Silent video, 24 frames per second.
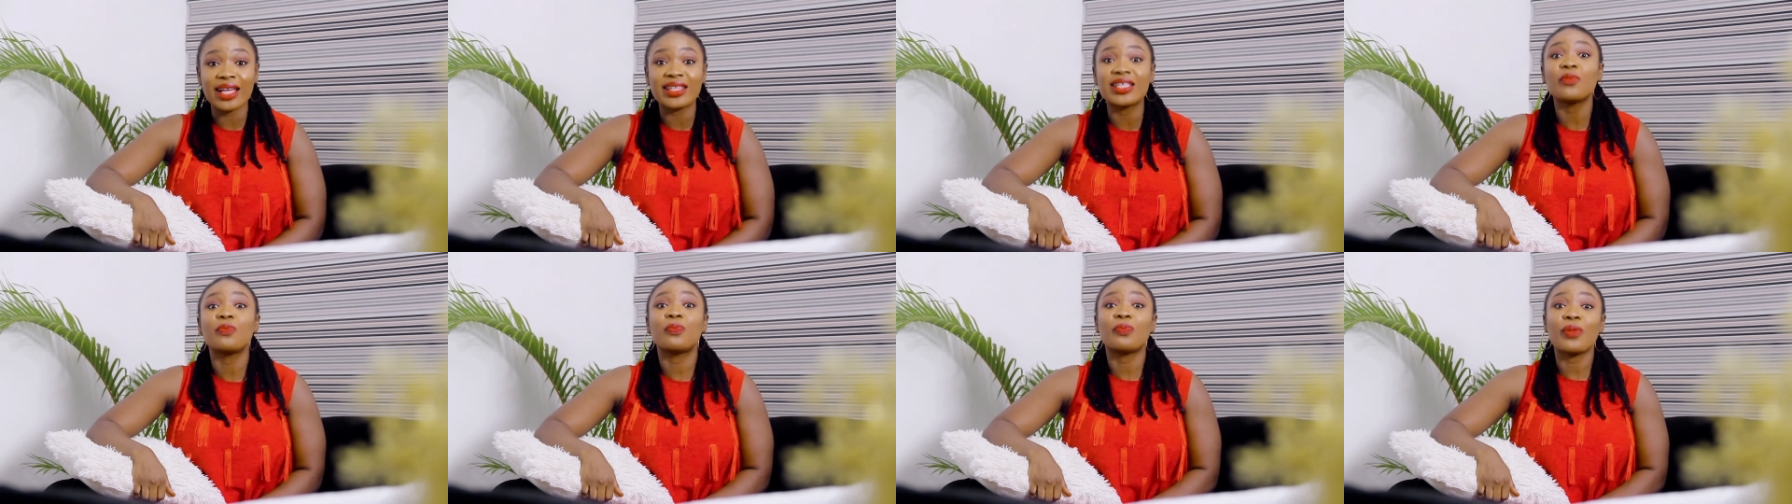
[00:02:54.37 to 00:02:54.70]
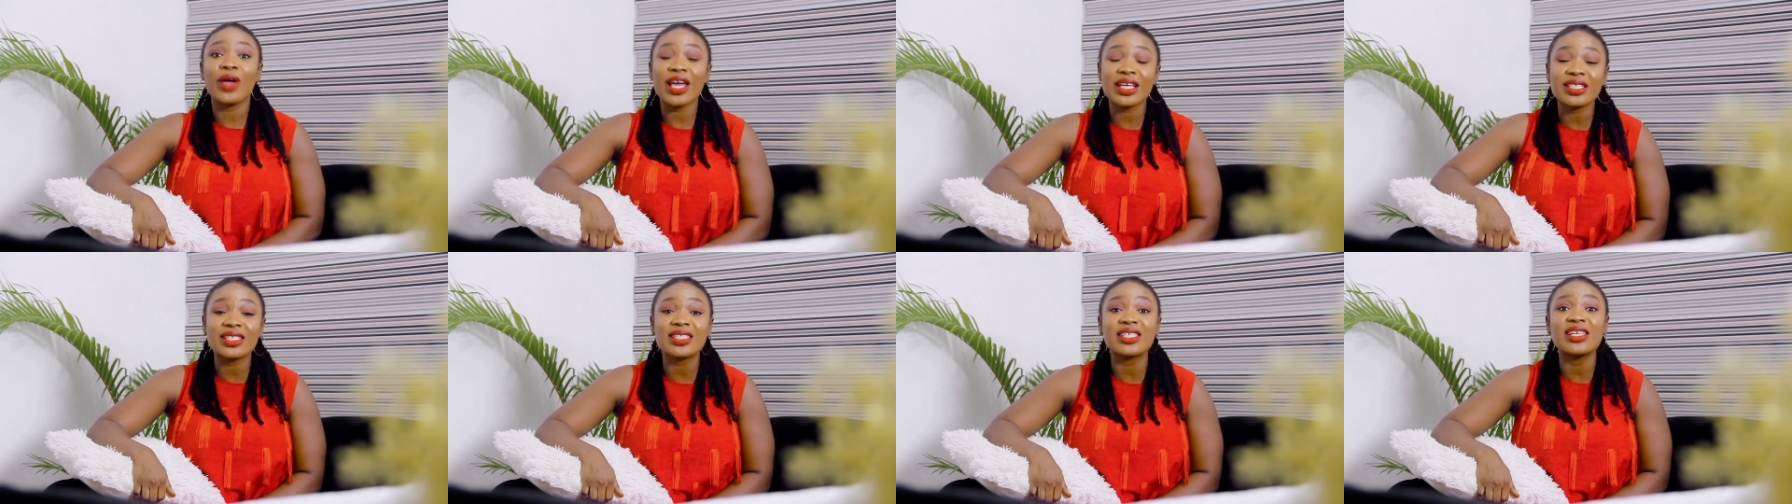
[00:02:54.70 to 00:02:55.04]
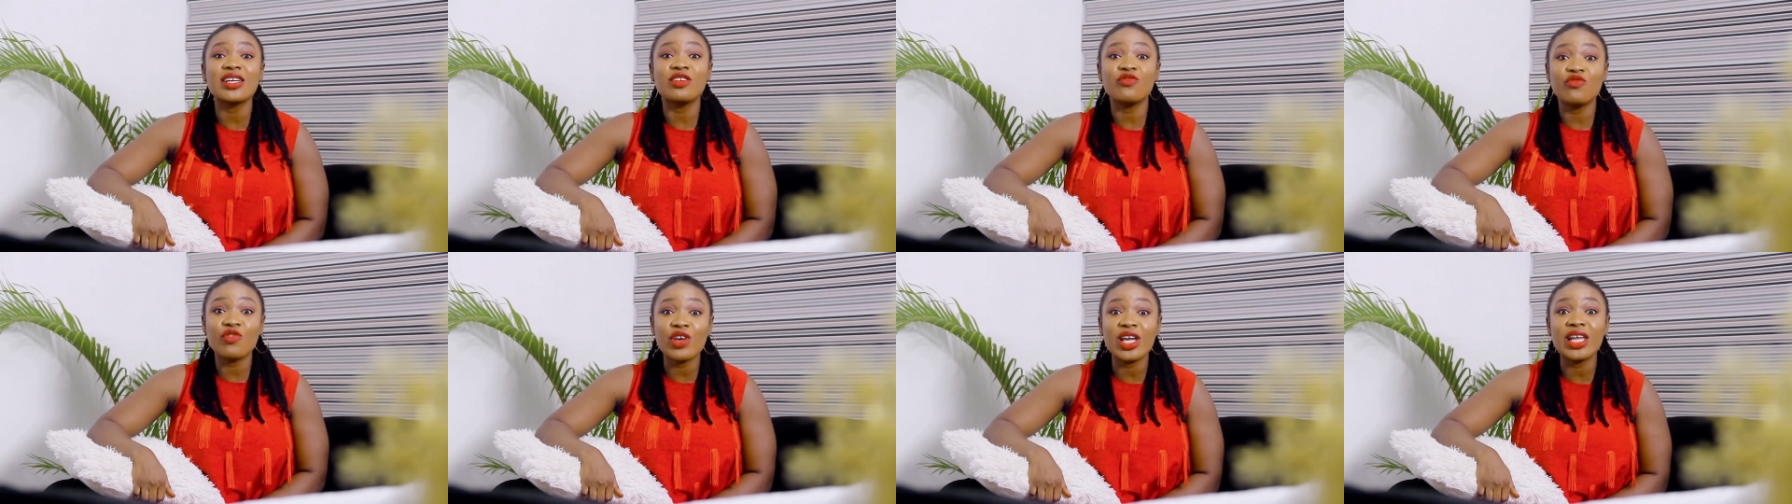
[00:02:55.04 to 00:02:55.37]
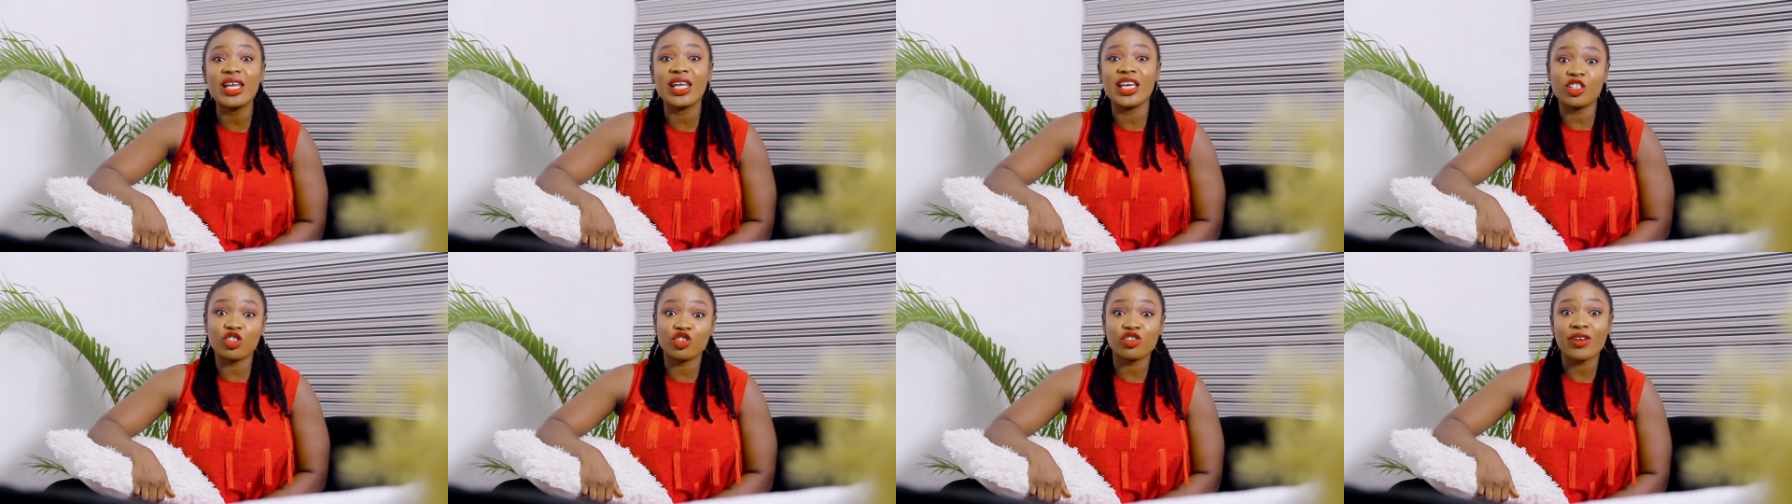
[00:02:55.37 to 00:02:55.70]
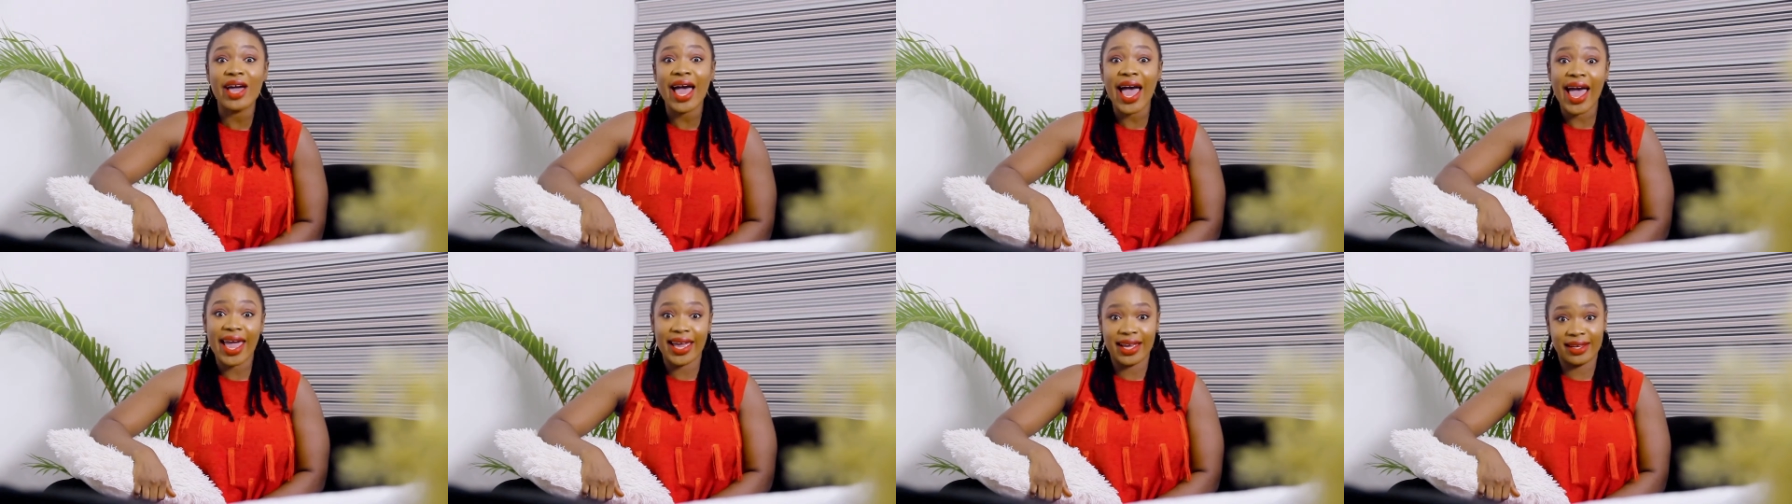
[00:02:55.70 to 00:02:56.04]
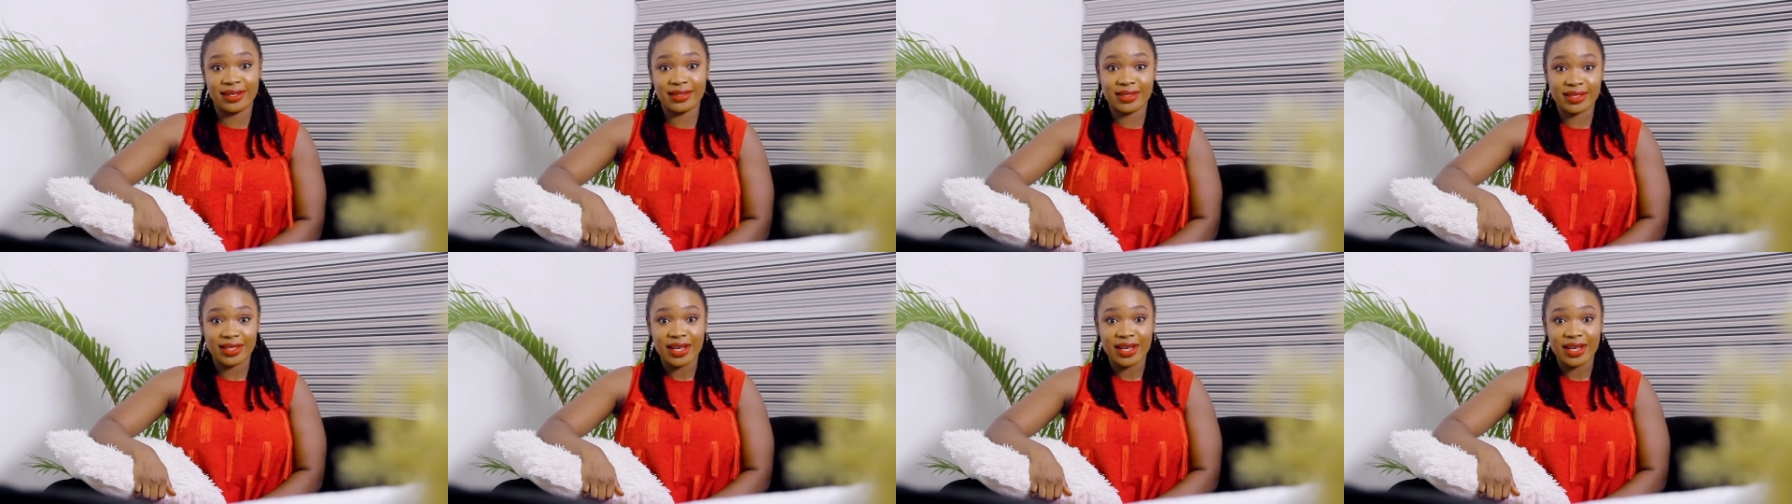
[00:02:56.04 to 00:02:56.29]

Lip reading: the person really tried.